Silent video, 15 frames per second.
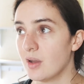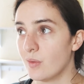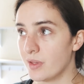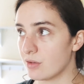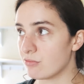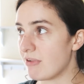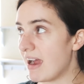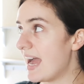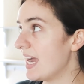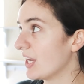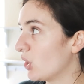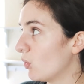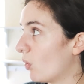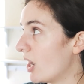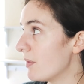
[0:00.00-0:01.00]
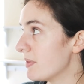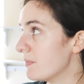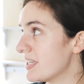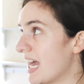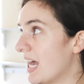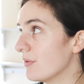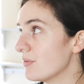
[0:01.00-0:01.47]
With a rag, you wipe
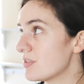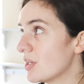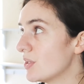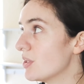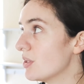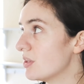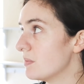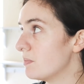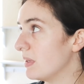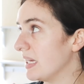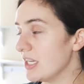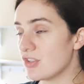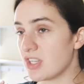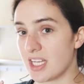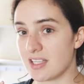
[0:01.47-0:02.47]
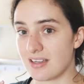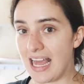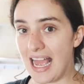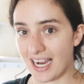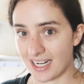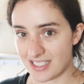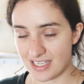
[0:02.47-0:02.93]
them down so that the bleach isn't
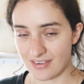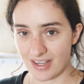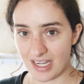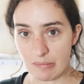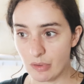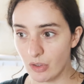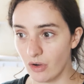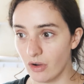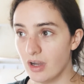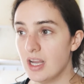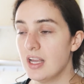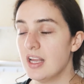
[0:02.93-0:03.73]
active anymore.